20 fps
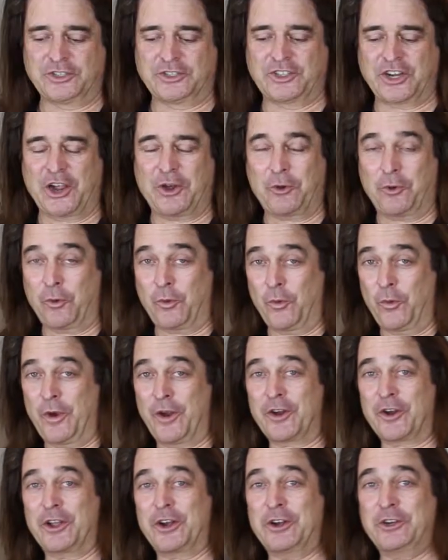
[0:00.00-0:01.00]
So
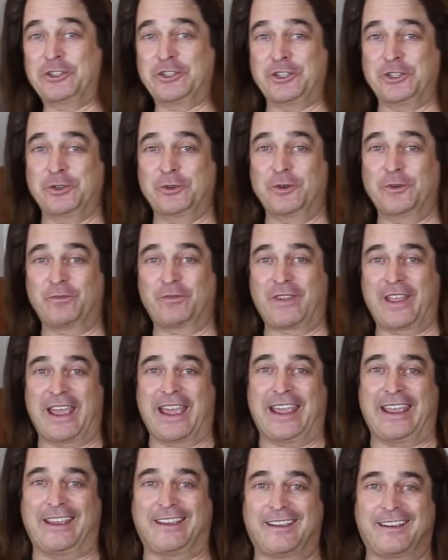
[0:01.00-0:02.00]
we're gonna do
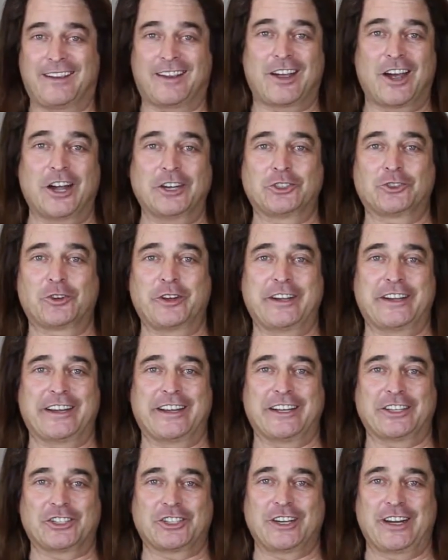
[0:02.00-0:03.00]
a country
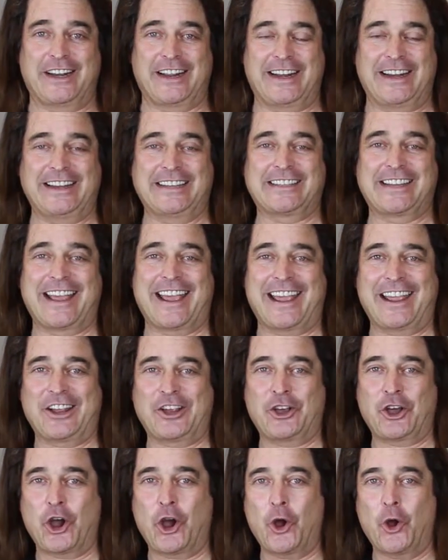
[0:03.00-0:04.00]
dish, and it is a
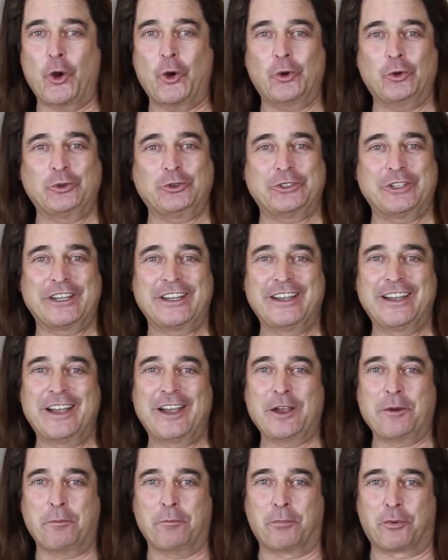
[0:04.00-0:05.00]
cold
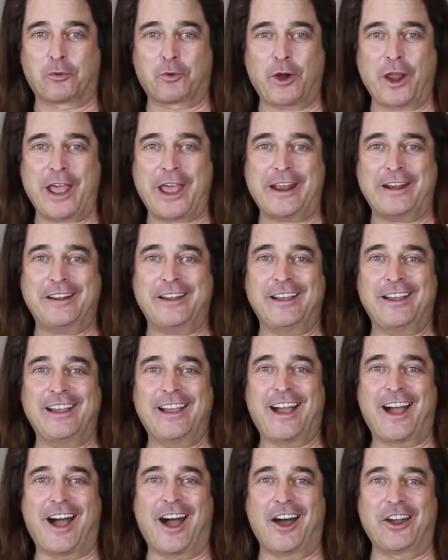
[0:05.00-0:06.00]
bread,
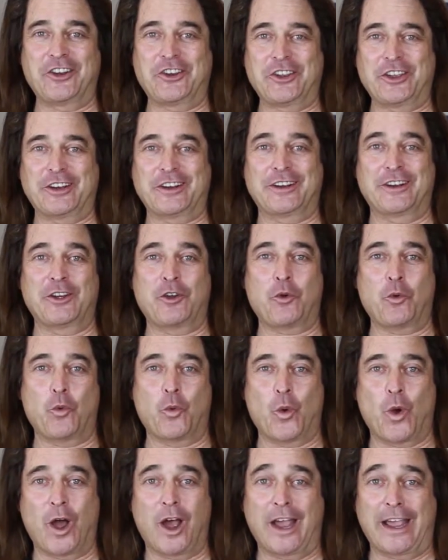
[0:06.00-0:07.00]
onion,
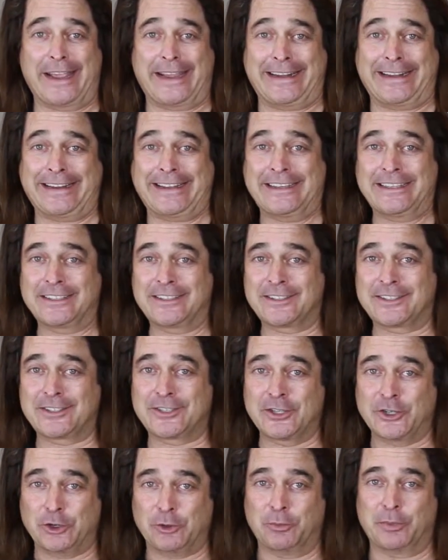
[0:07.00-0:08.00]
wine
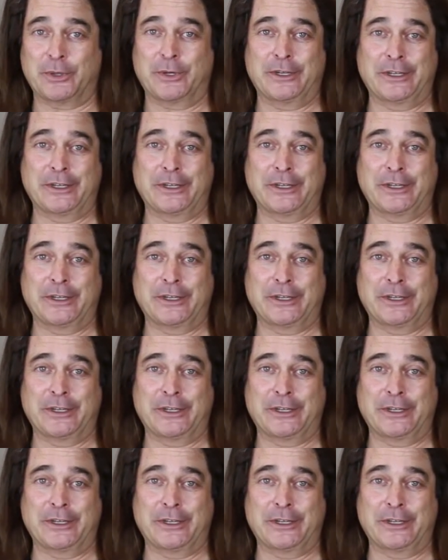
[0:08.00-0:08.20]
soup.